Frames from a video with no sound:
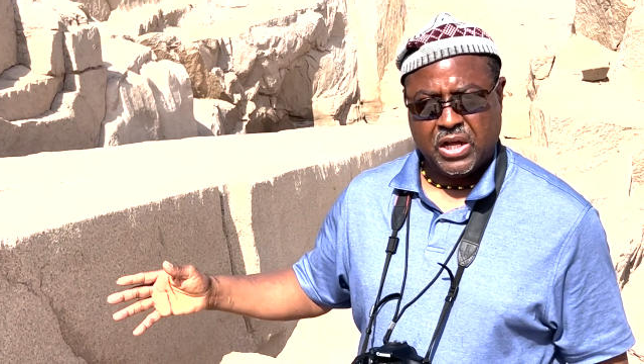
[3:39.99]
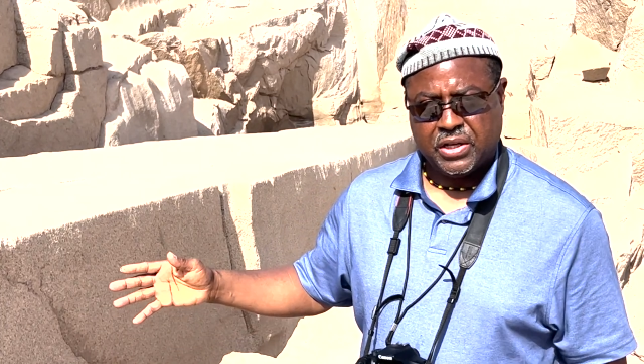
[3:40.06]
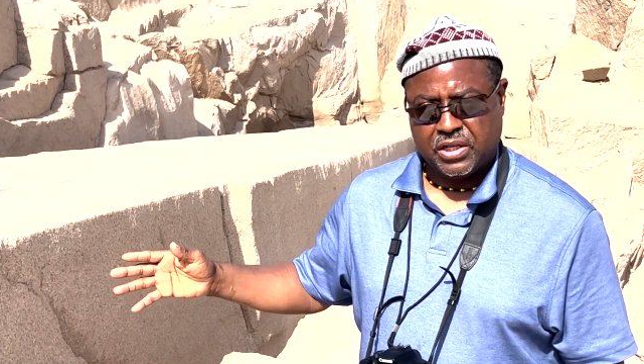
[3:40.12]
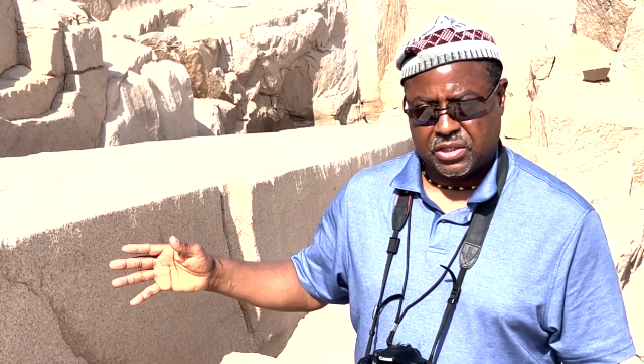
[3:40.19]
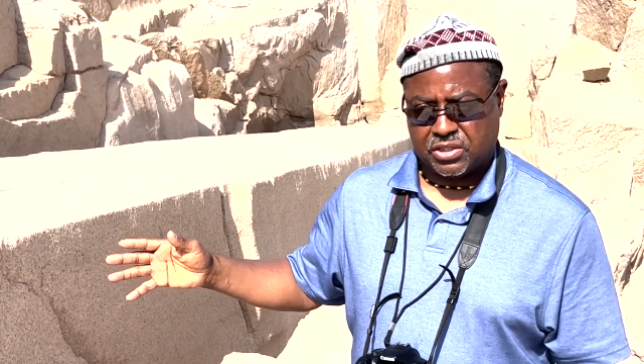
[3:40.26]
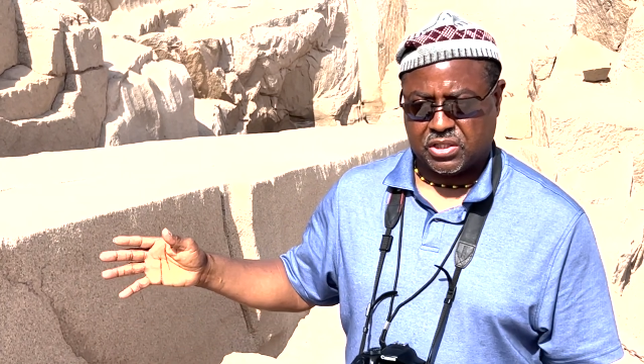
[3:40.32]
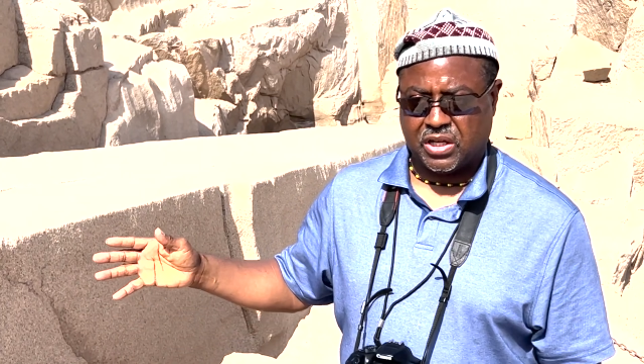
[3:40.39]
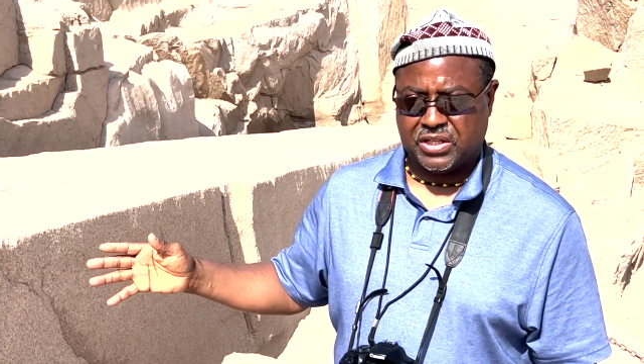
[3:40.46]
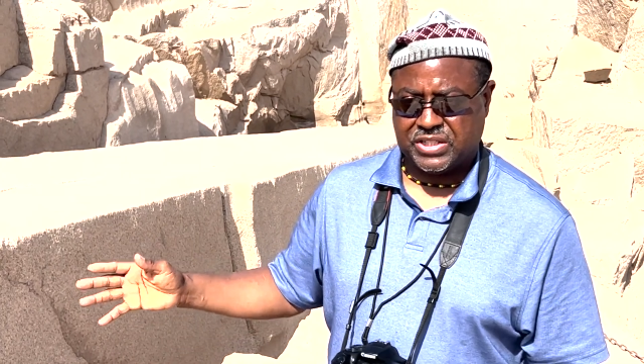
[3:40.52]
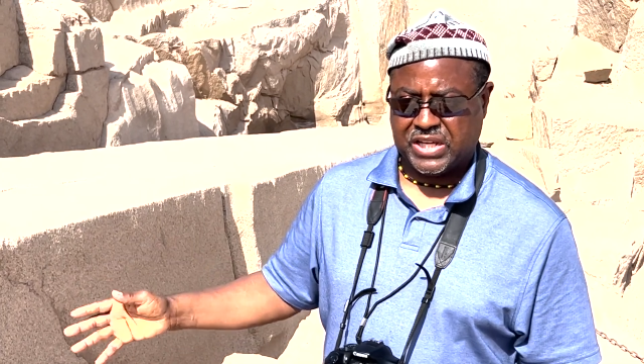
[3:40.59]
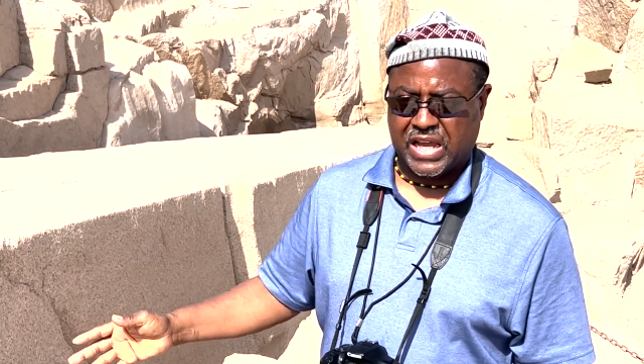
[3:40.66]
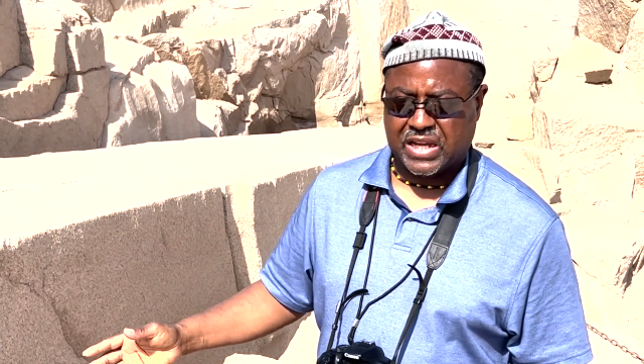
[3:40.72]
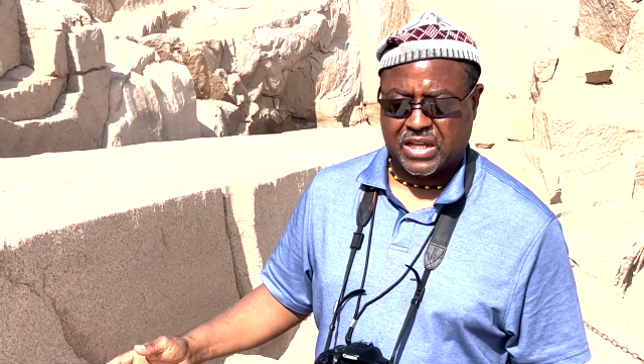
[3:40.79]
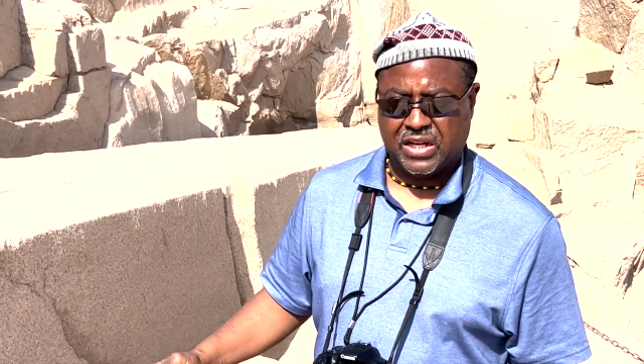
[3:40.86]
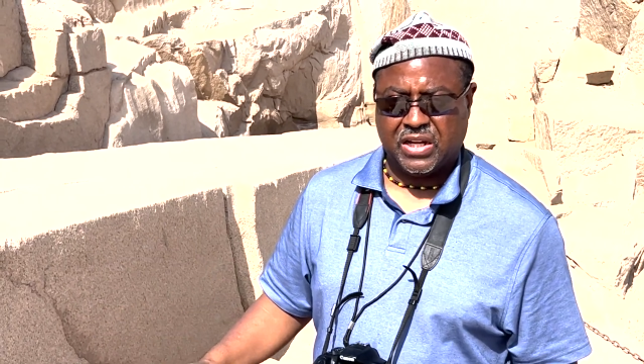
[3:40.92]

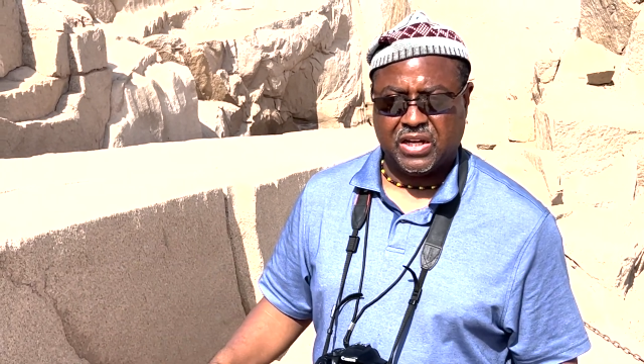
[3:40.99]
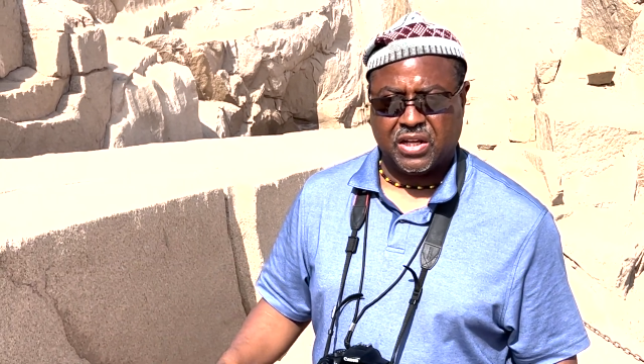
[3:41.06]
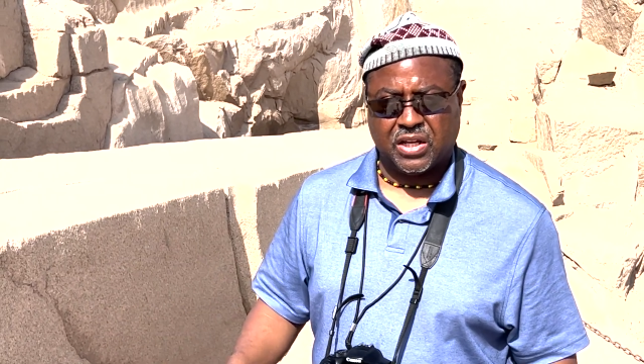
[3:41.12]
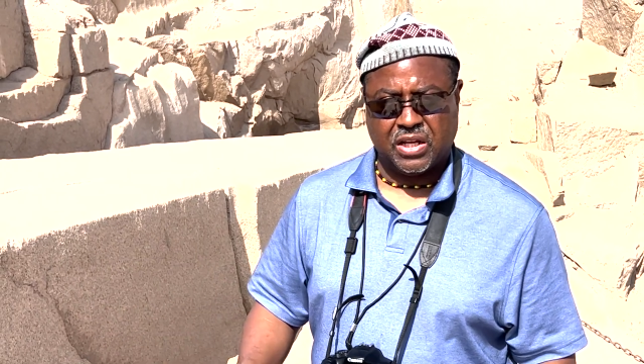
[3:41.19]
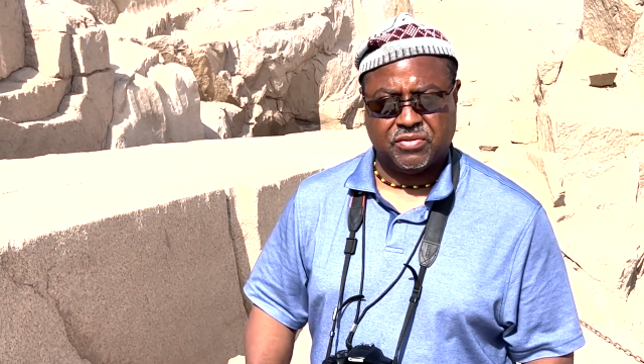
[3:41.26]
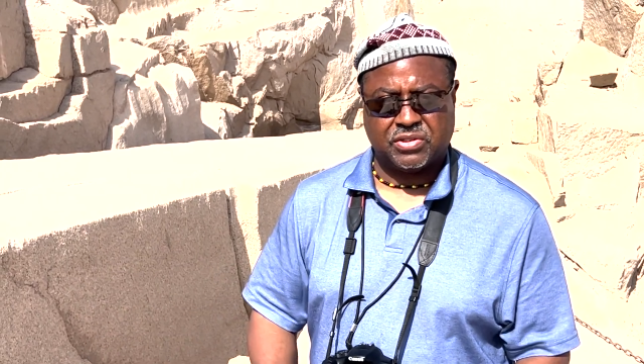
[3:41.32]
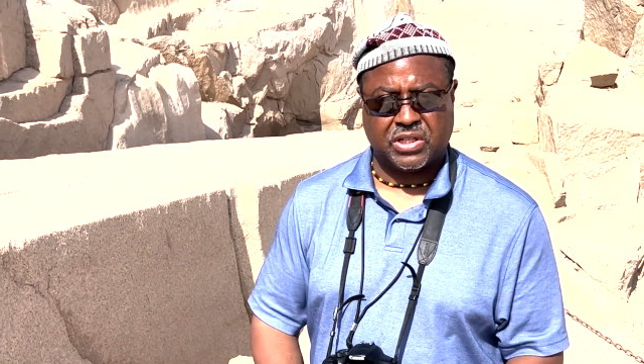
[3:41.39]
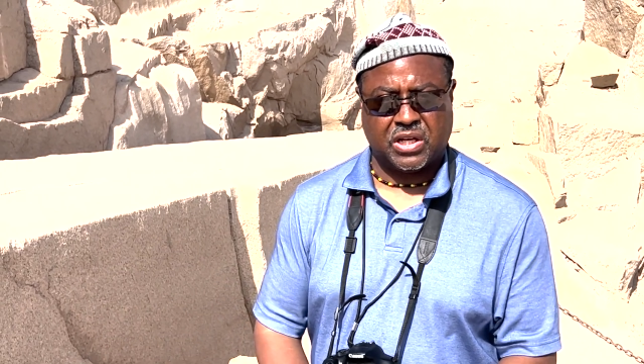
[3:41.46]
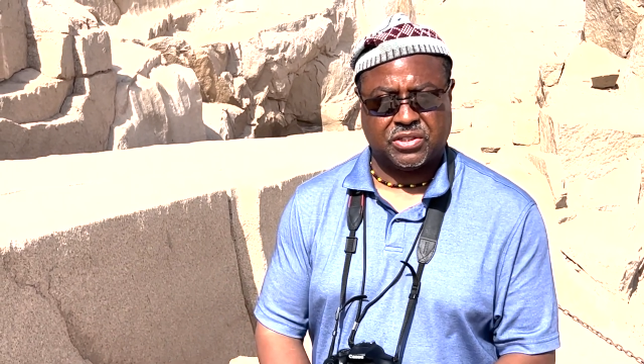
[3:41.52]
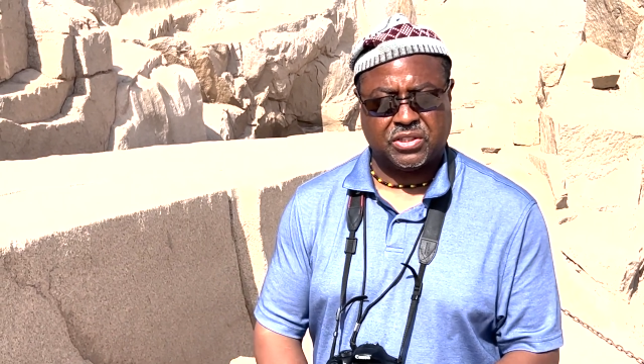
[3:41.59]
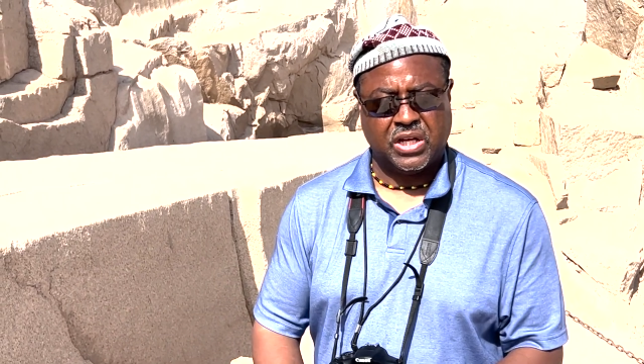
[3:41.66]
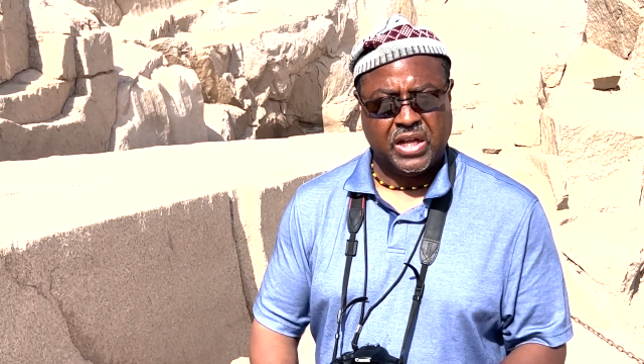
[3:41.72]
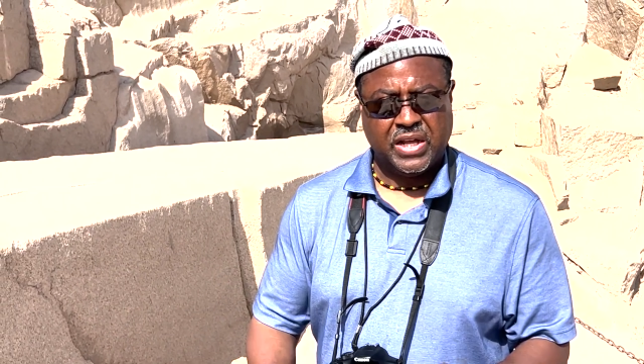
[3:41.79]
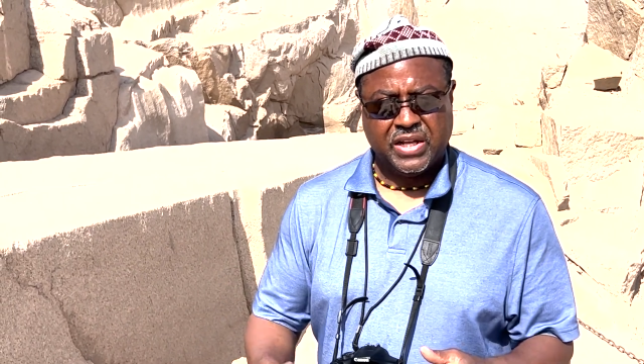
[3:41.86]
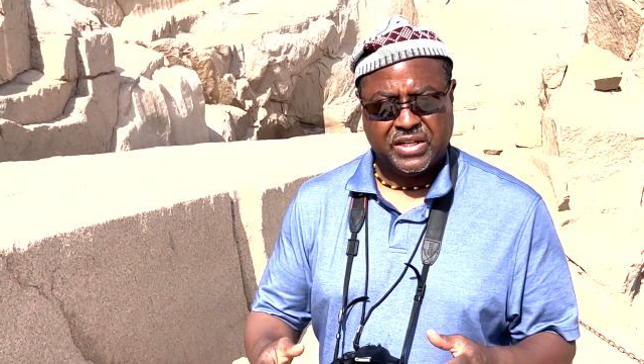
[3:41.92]
tekken, and it gives us